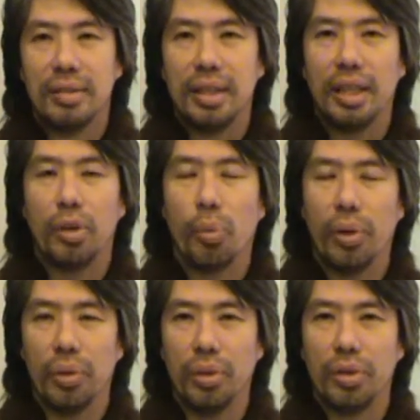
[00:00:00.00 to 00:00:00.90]
in the
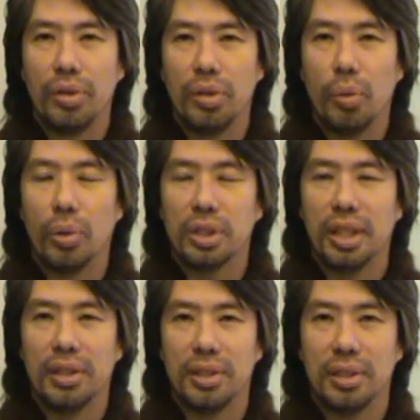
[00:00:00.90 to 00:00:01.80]
world towards
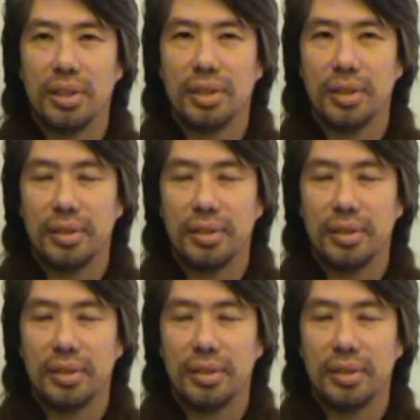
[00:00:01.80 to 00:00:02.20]
others